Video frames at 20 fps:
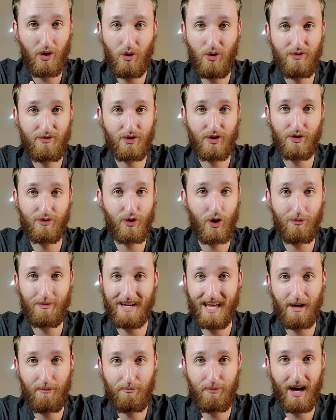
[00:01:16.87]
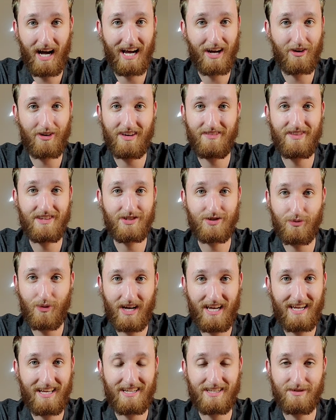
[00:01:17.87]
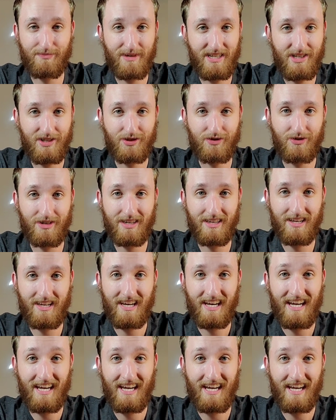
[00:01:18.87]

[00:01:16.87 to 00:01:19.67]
over the Roman Empire in this way in his ministry.